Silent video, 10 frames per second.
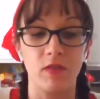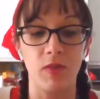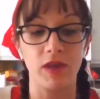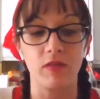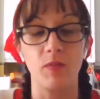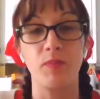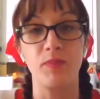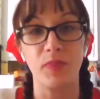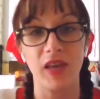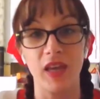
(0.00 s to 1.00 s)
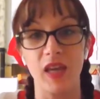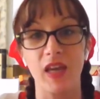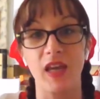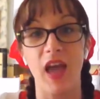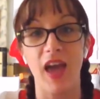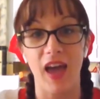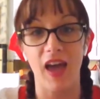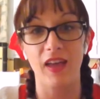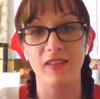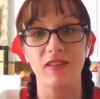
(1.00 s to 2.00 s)
to make some big
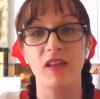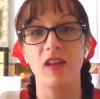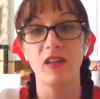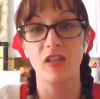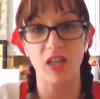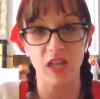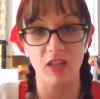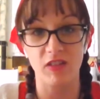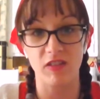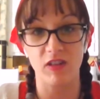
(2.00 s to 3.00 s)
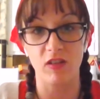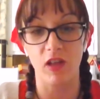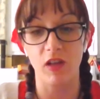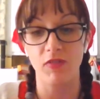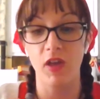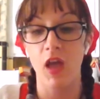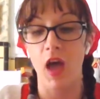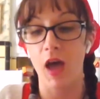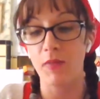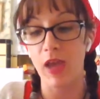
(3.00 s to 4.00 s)
ass changes in your life.
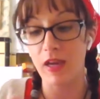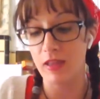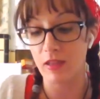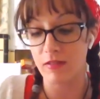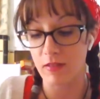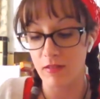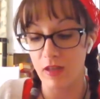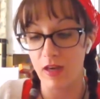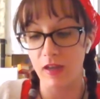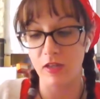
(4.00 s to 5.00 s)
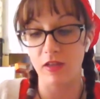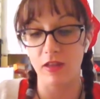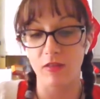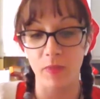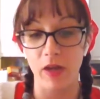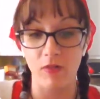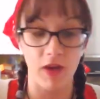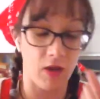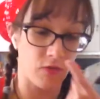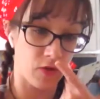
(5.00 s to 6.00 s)
I'm getting this is a connection that's been
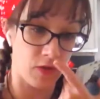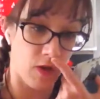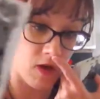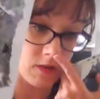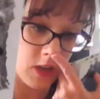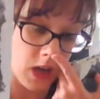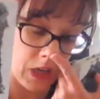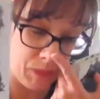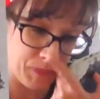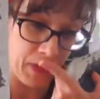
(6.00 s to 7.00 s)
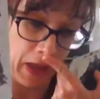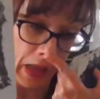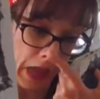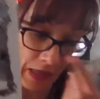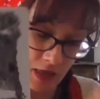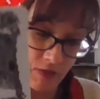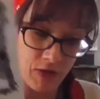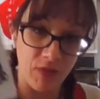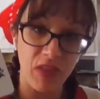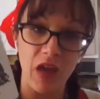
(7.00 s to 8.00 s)
around for a long time. And even
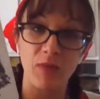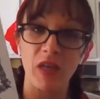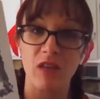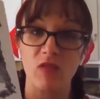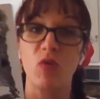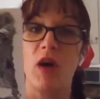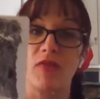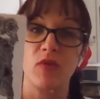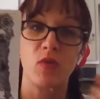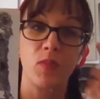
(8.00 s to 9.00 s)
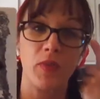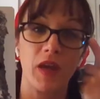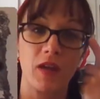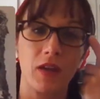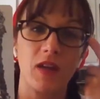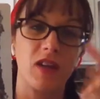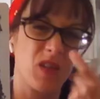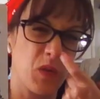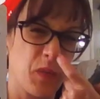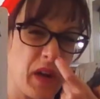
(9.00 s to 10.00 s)
if that means you have to abandon, oh my